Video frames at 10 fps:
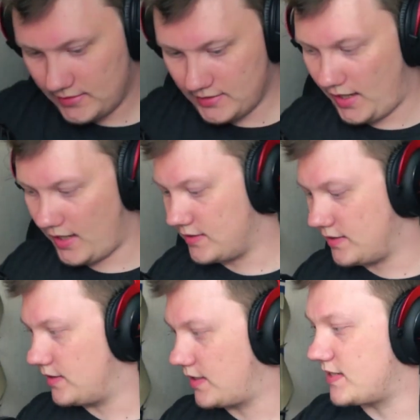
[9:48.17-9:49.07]
And
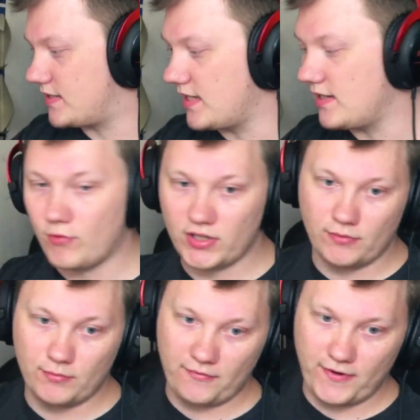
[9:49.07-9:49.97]
that's still one of
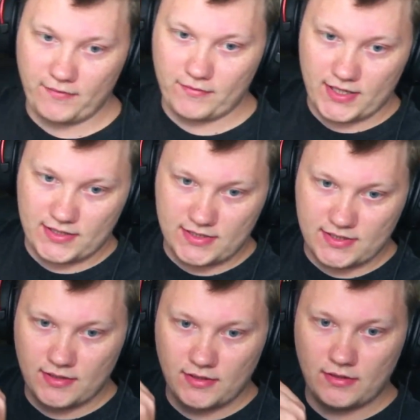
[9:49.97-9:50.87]
my favorites.
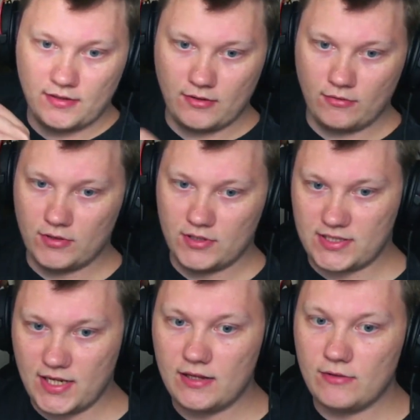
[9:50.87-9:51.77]

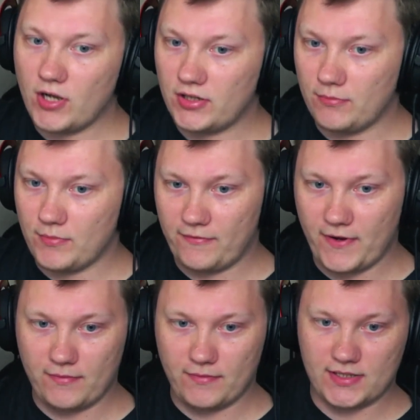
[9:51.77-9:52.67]
Still one of my
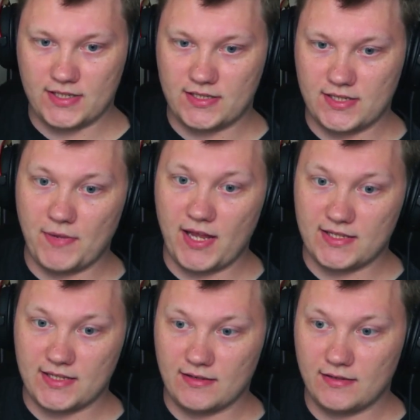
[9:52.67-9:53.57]
favorites. It's
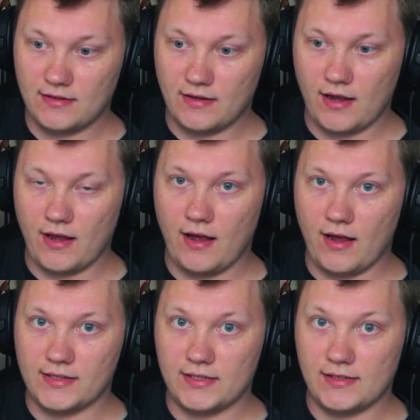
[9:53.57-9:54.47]
amazing. I
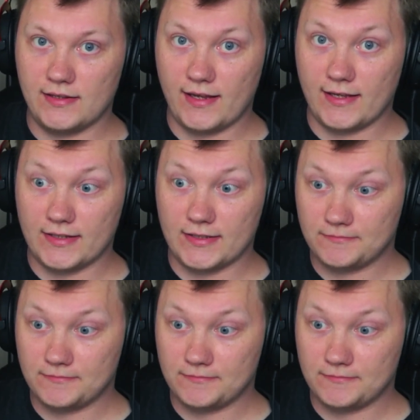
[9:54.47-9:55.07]
really like it.